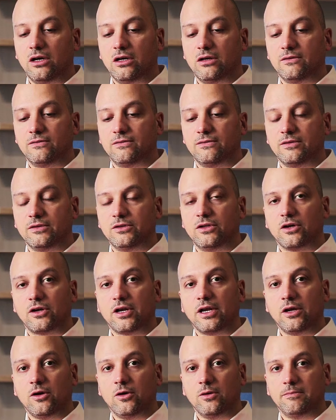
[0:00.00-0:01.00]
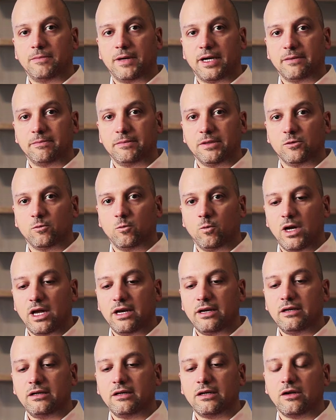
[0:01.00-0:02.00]
of docking compartment
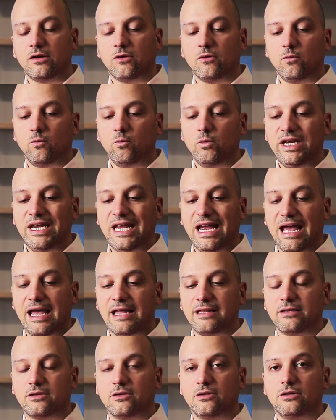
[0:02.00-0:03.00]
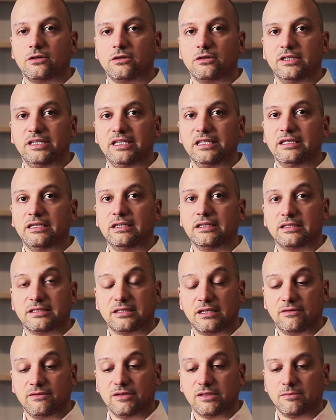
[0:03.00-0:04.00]
1, we enter the
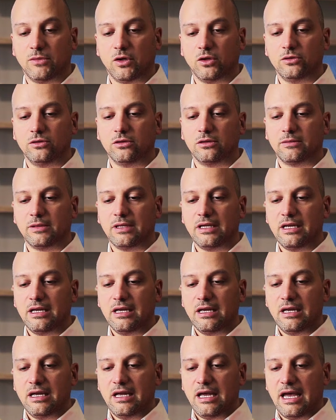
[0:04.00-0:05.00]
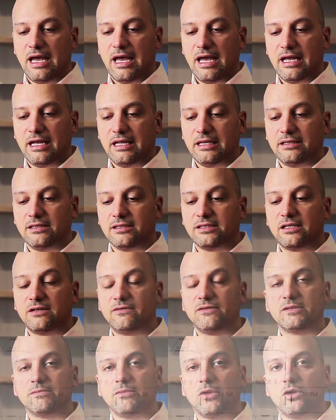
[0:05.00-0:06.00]
service module. And the
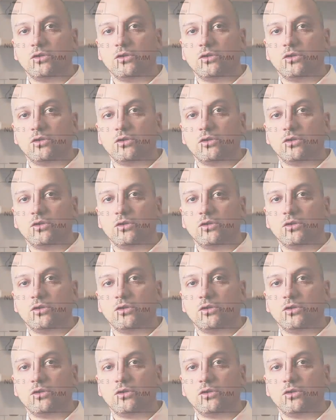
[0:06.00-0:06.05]
service